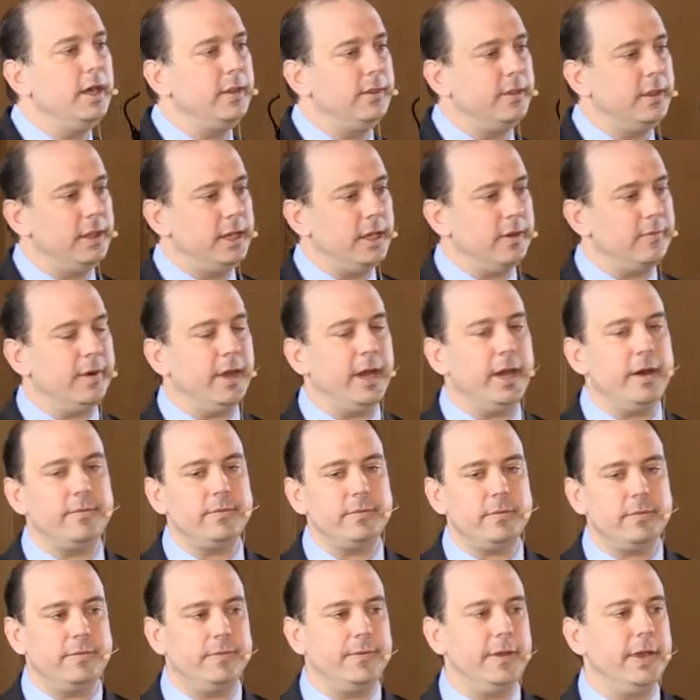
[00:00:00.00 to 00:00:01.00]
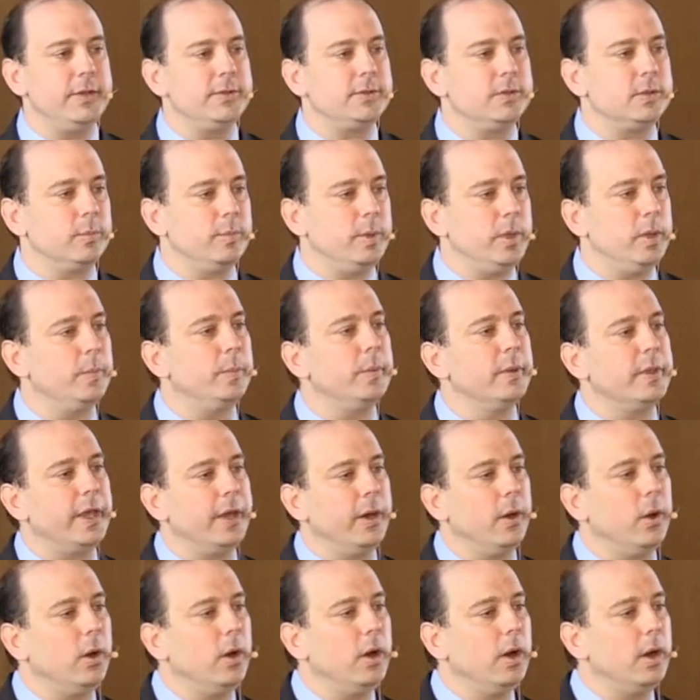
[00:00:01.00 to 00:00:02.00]
they never have to face the people they
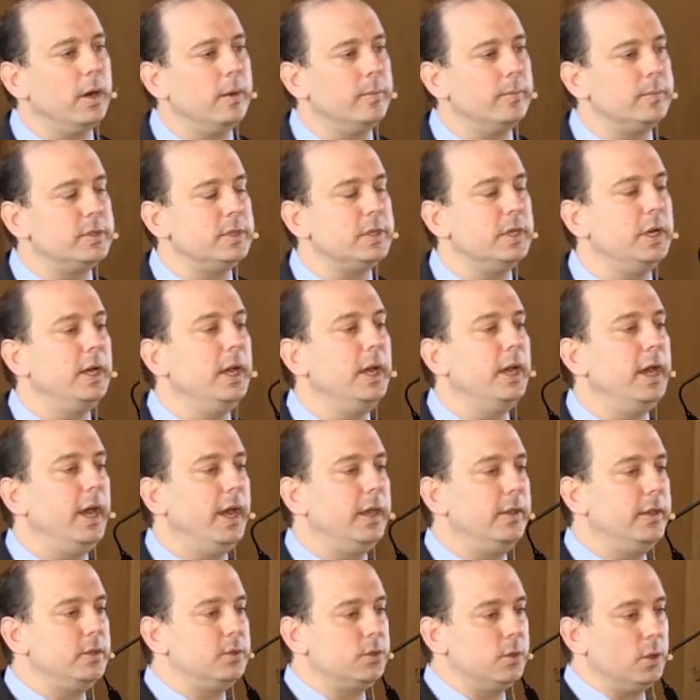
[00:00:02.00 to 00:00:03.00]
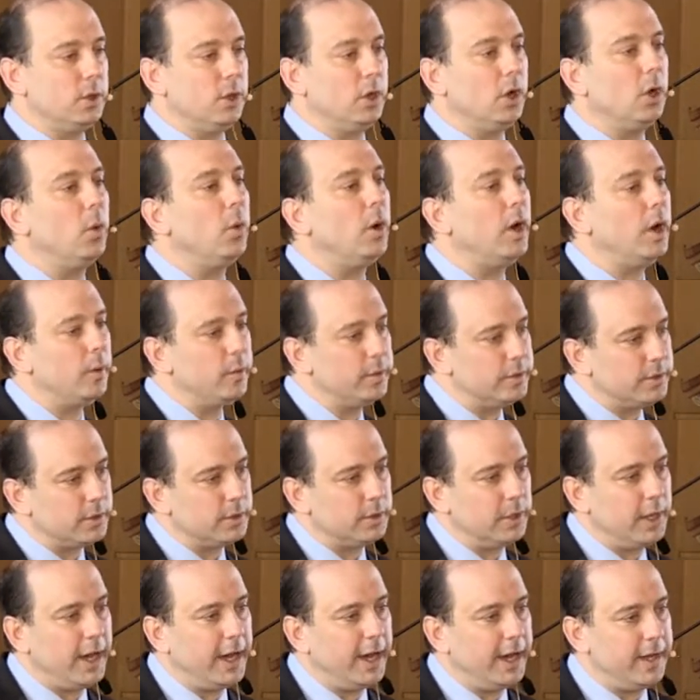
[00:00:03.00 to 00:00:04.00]
harmed, and they sort of go on with their
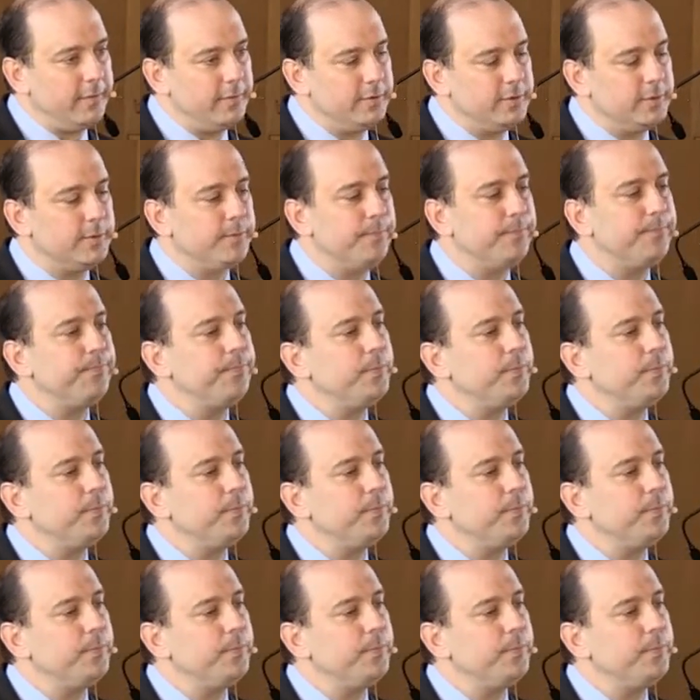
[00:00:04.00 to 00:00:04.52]
lives.